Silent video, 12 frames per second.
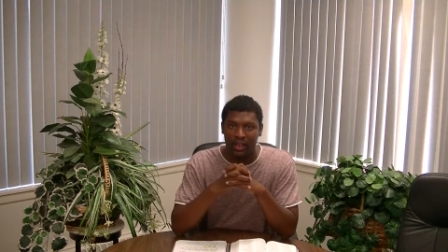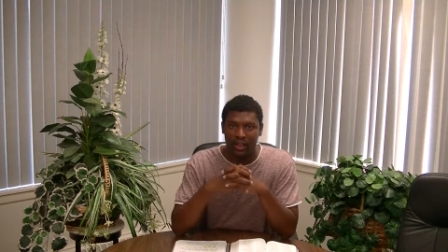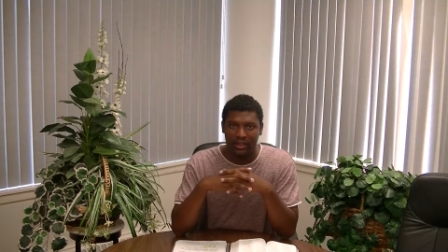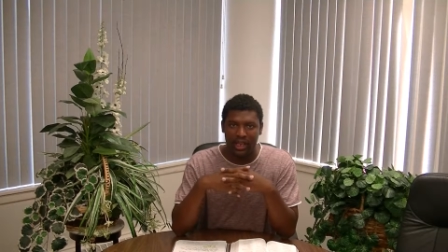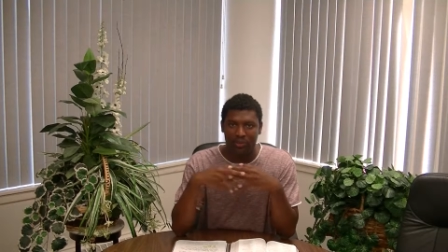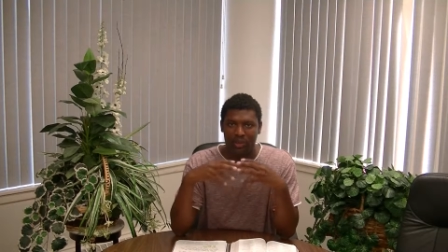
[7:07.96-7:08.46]

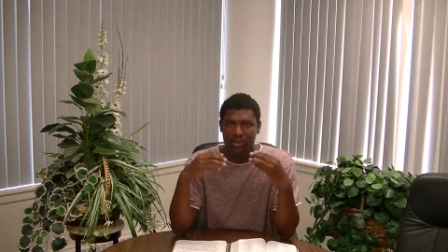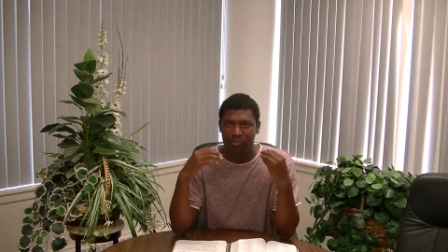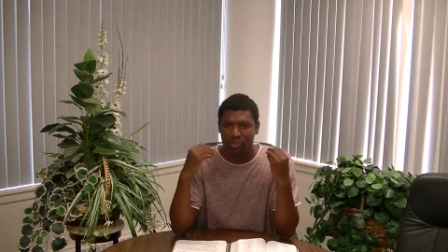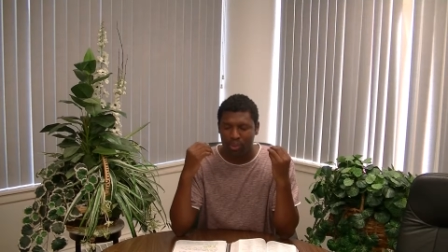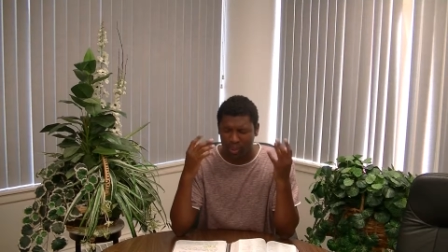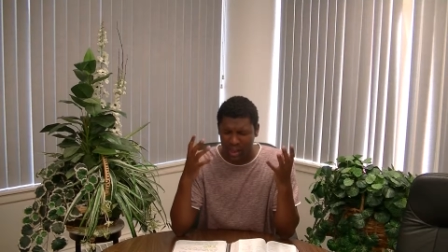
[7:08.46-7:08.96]
That we
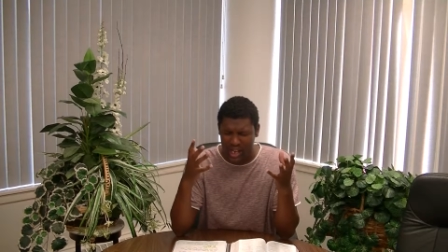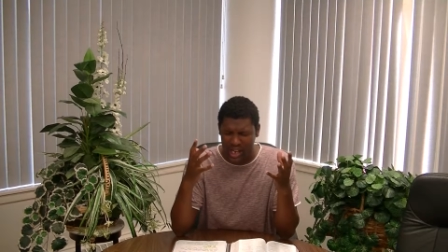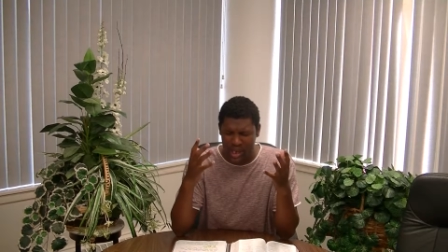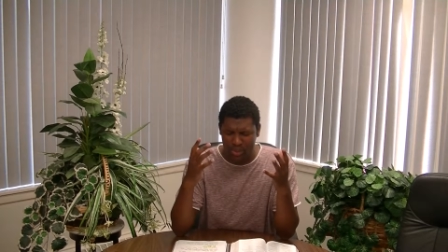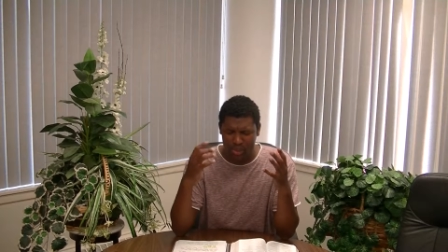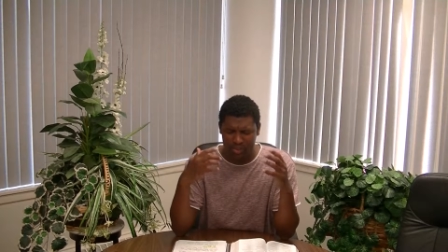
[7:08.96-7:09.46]

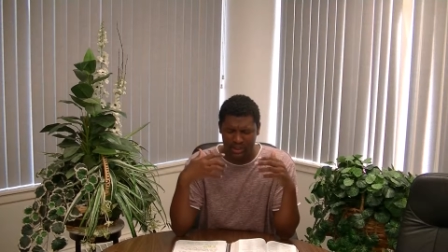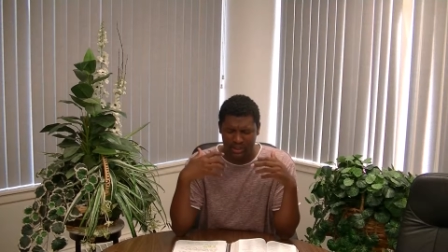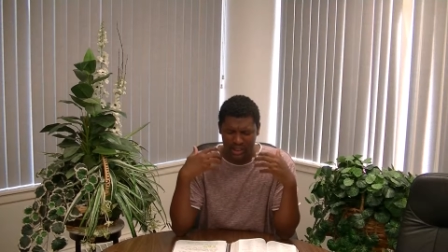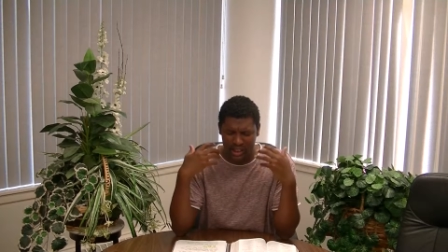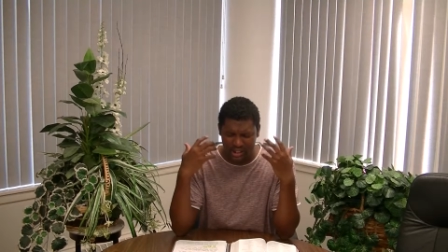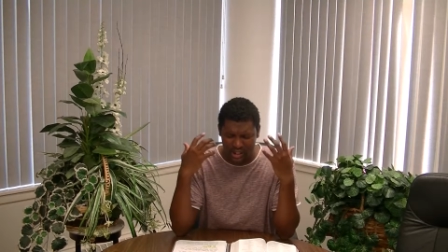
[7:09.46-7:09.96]
prayed, we
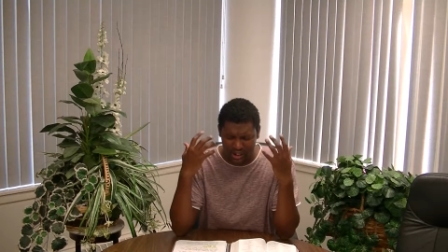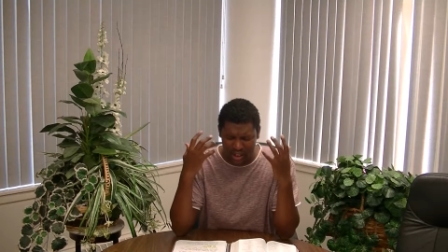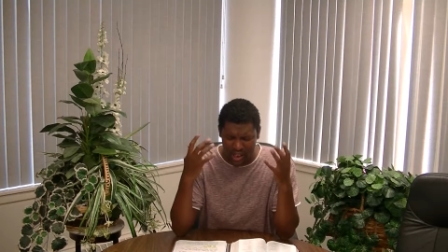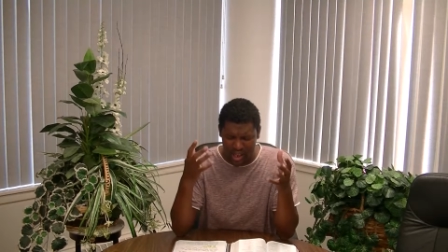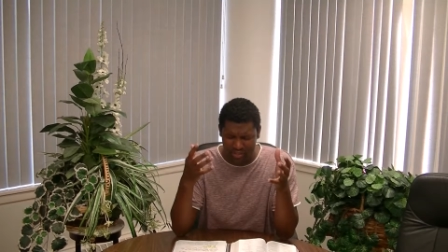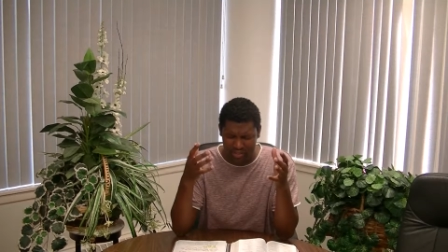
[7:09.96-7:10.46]
petitioned
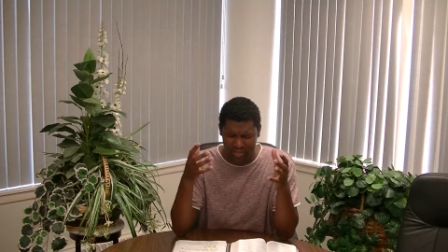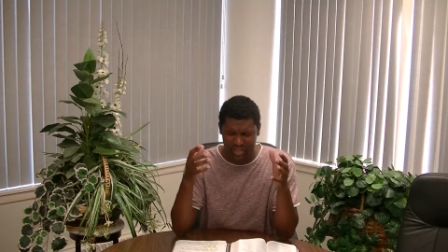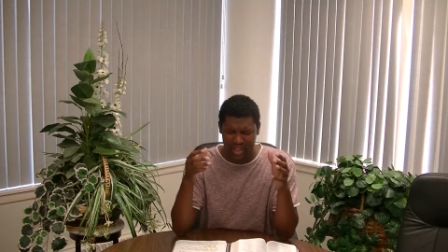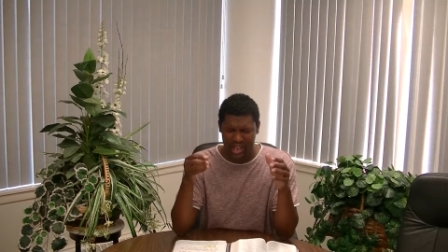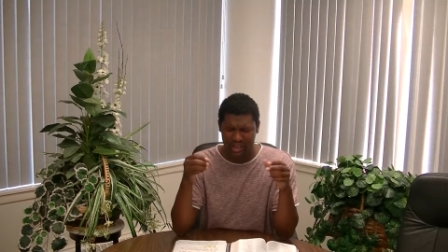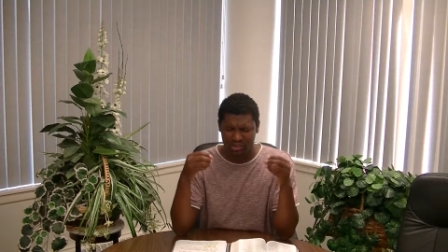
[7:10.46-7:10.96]
God for
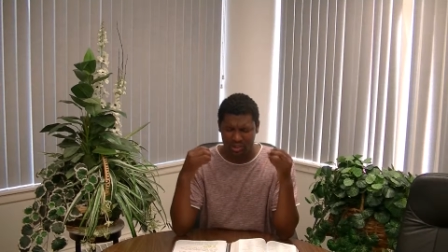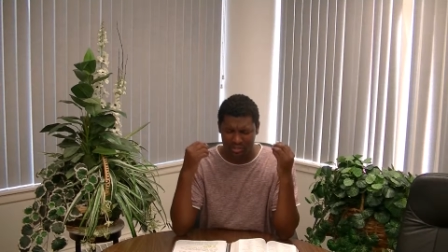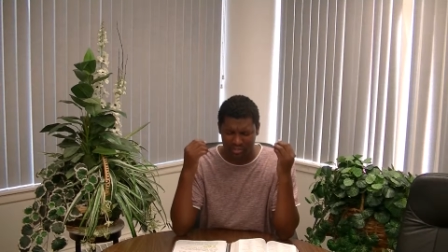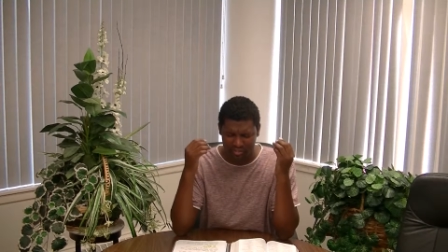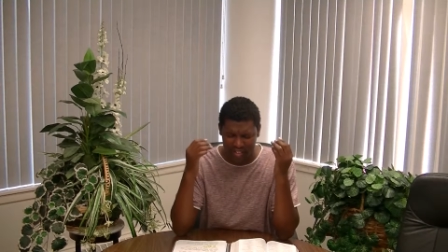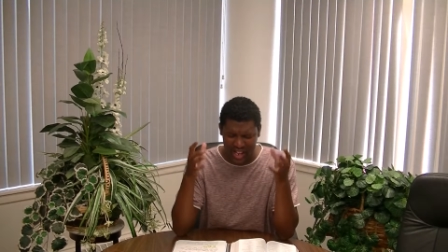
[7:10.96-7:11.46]
things, we
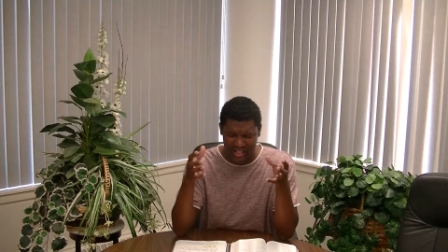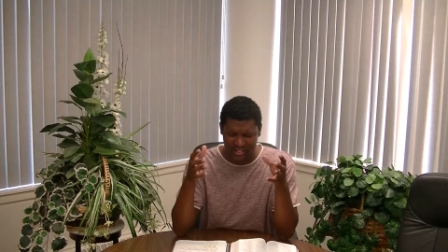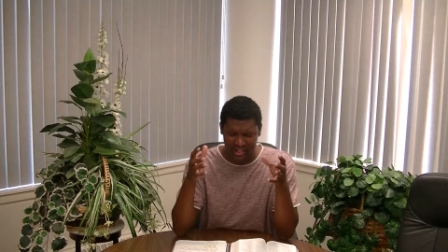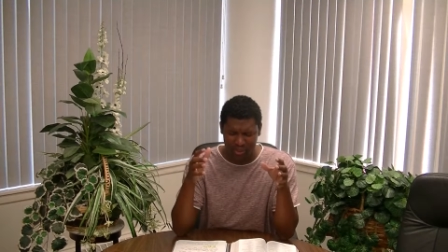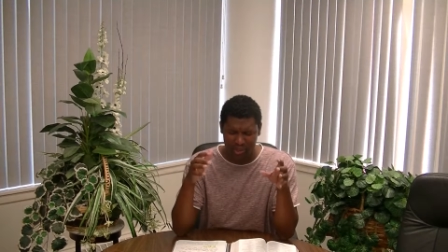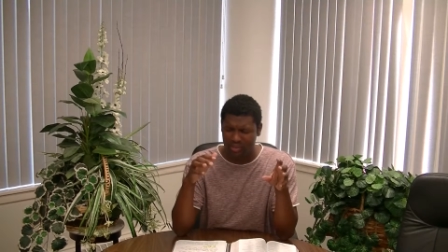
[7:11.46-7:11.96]

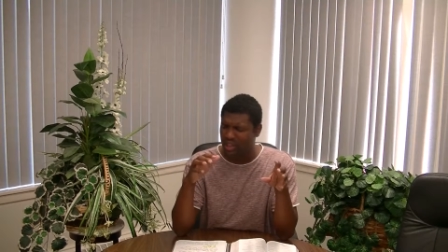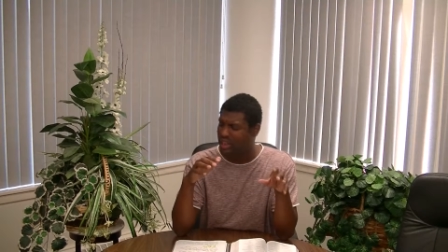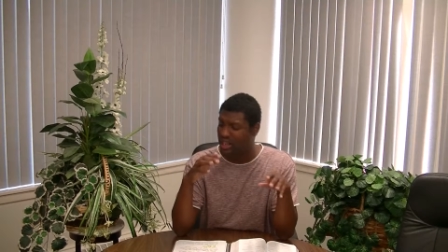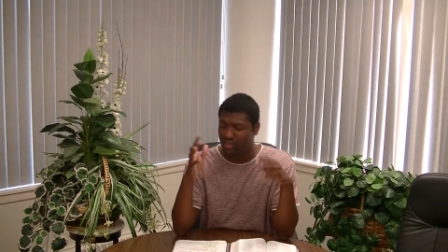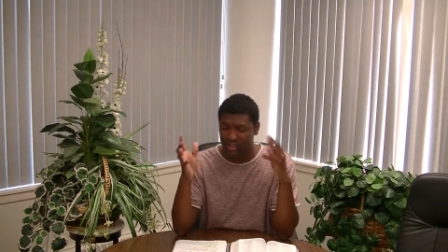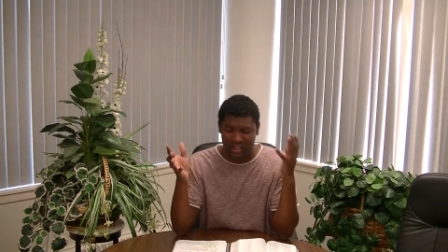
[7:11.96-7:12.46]
fasted, we've done
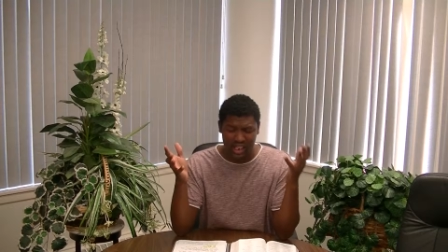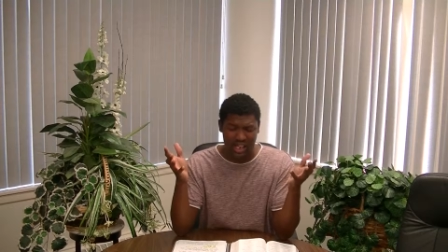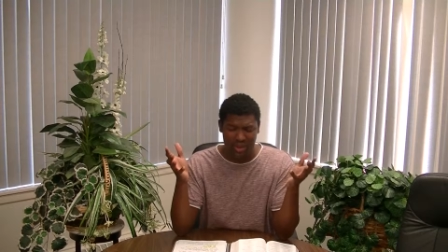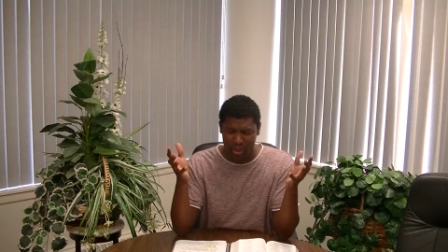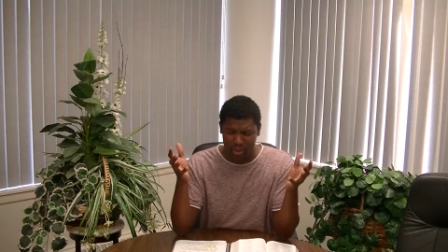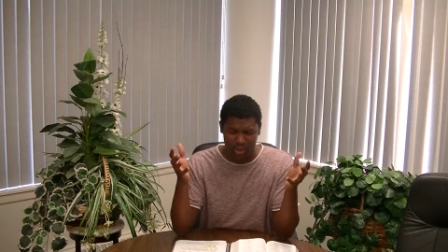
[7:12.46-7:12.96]

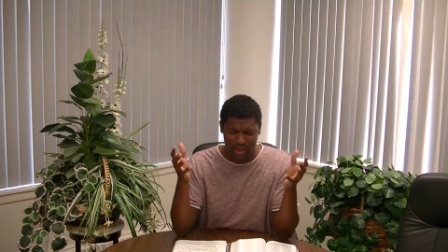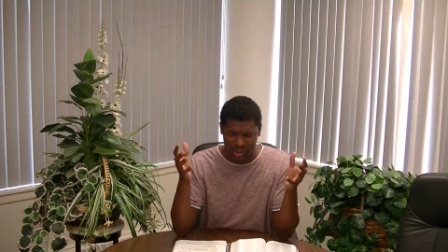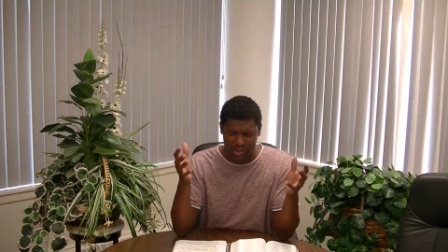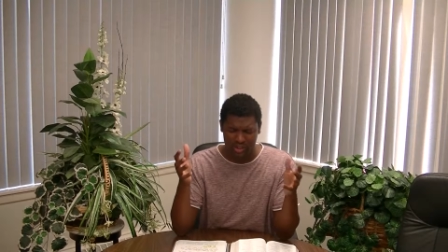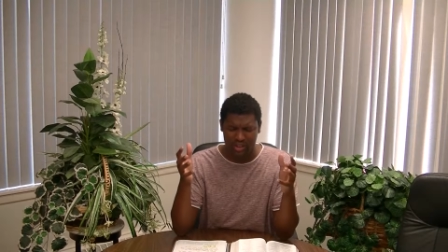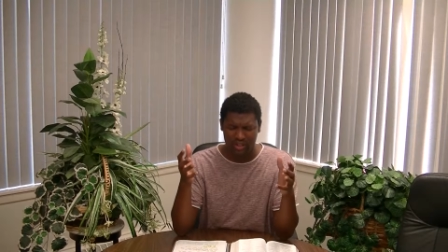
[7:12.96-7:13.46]
everything that we
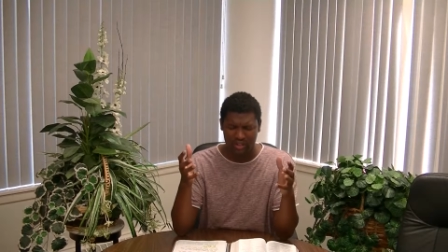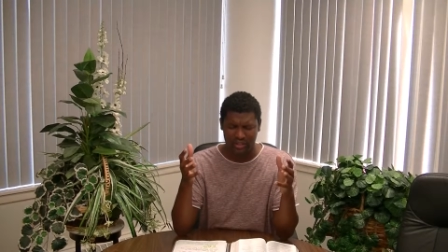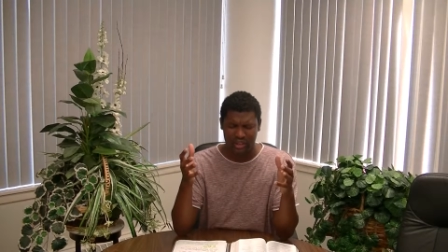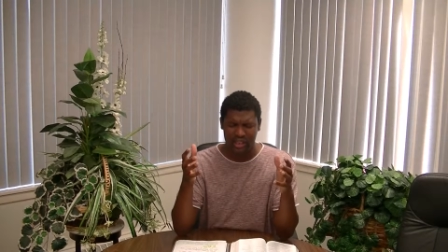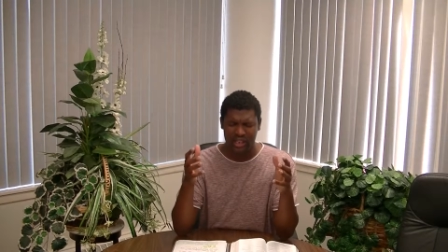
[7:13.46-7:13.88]
can do,